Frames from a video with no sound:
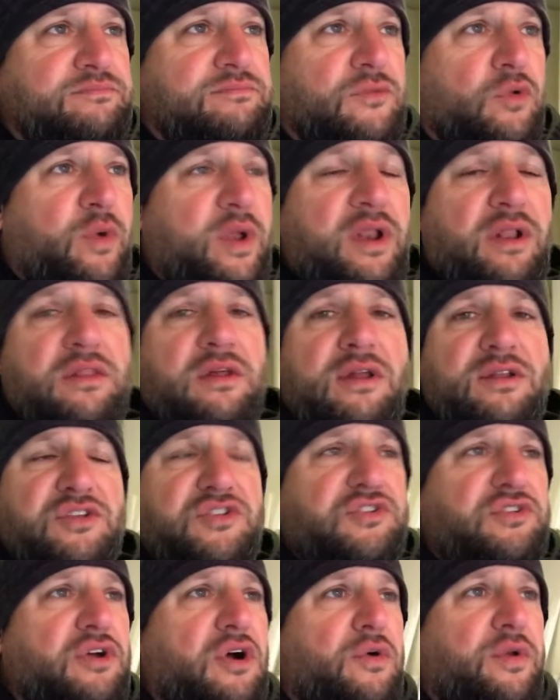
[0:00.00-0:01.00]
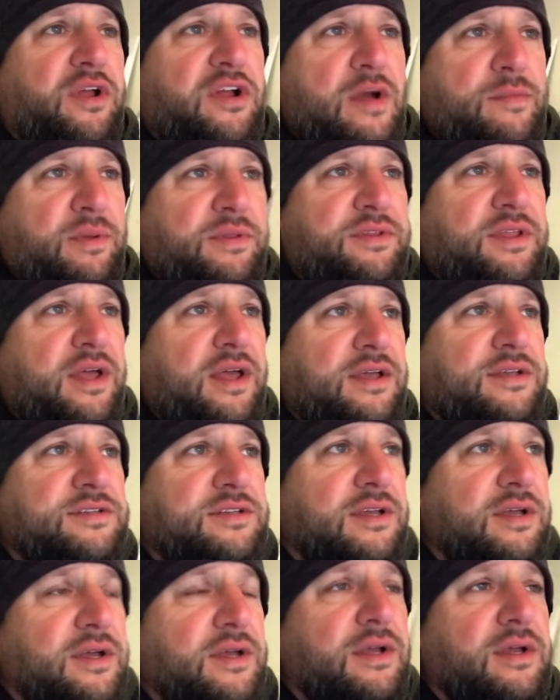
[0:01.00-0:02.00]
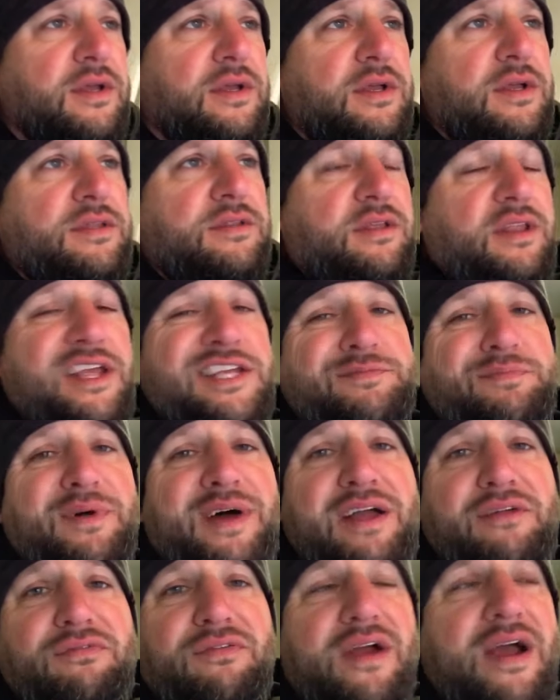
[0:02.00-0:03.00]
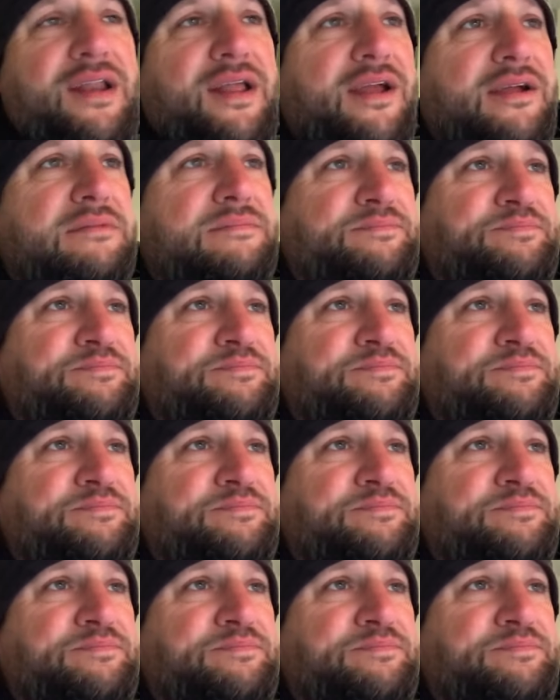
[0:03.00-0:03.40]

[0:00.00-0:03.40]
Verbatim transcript: We're getting a lot of snow in a couple days. Today's Black Friday.